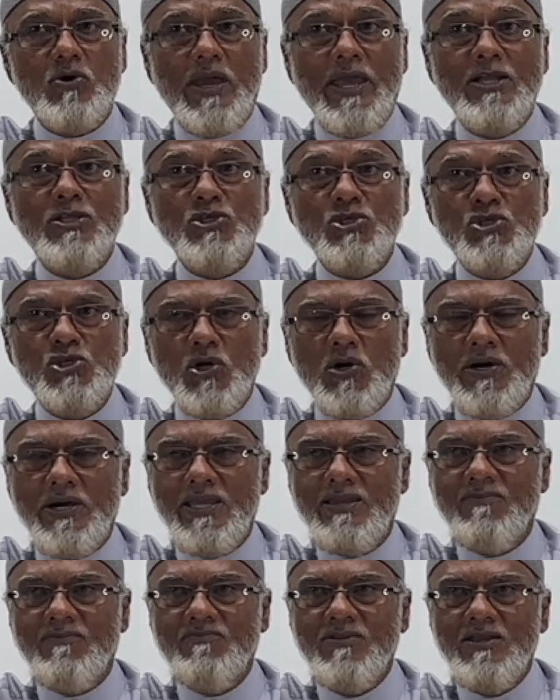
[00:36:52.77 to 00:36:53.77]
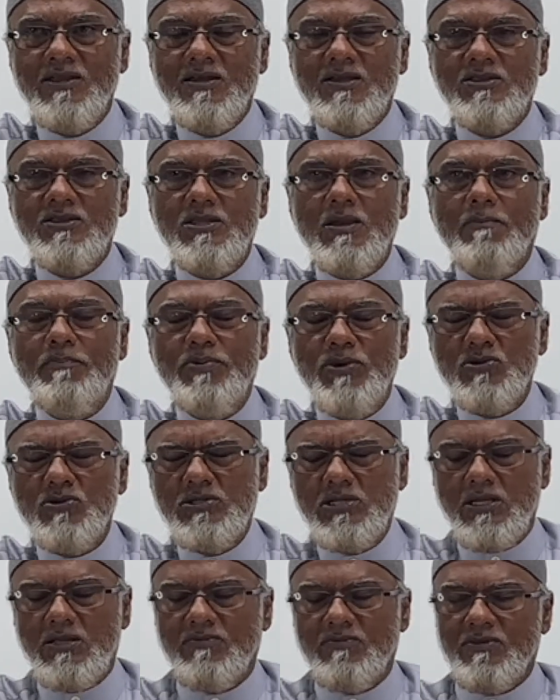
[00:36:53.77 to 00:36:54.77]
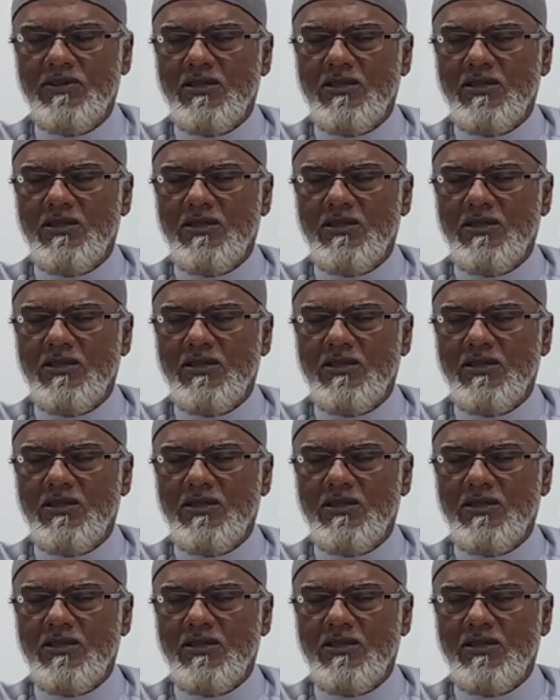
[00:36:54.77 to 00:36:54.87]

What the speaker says: enjoy the beauty